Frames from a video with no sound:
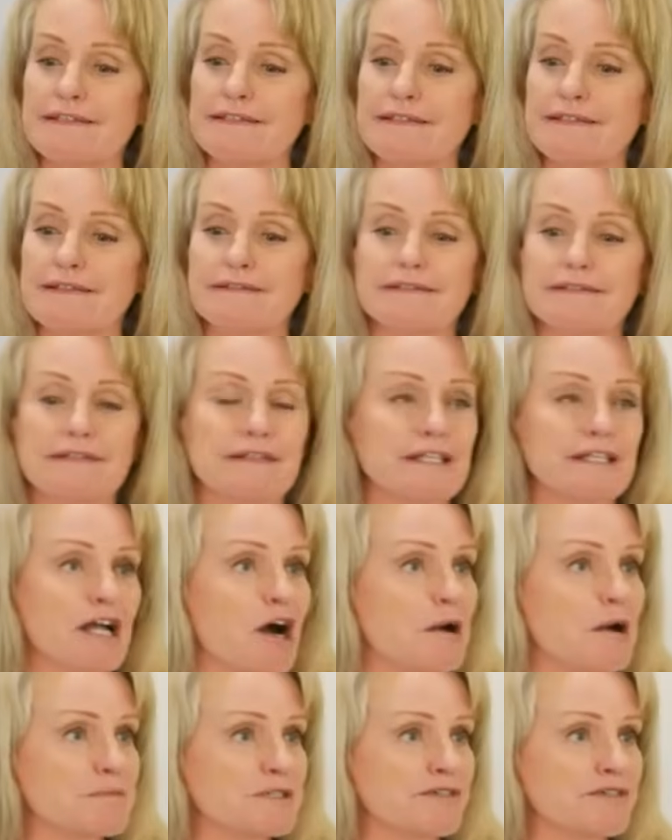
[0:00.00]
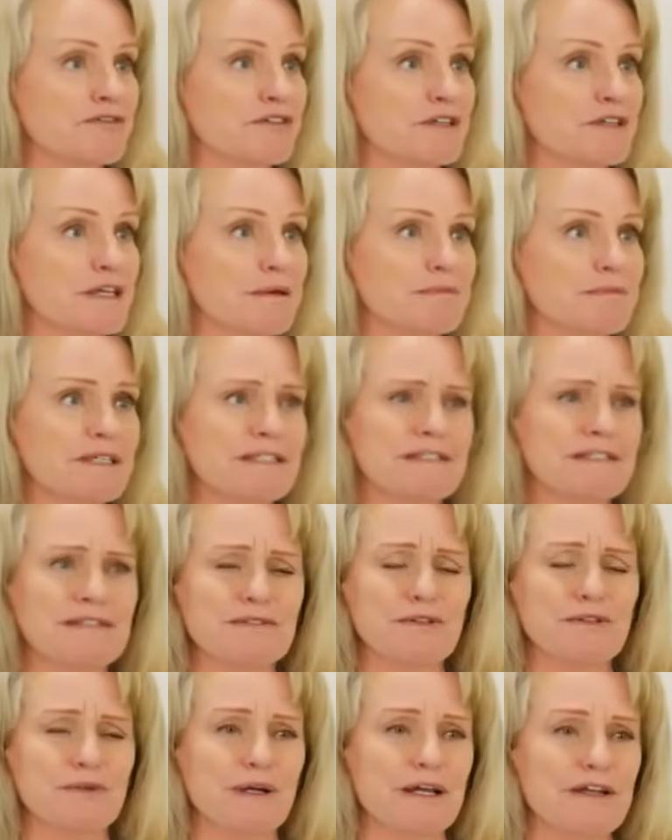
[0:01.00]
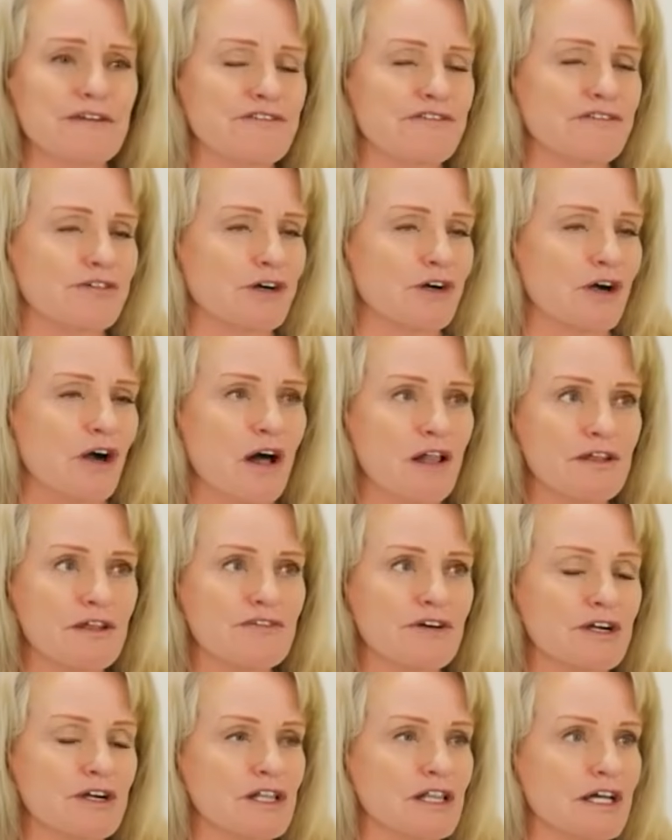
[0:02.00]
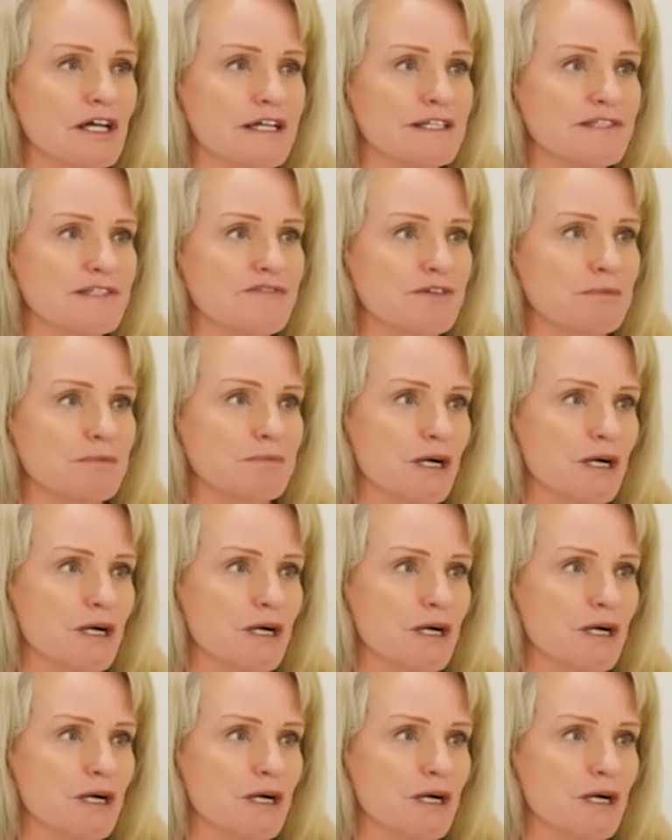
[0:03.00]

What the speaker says: This is the option for them. This is great for all of our clients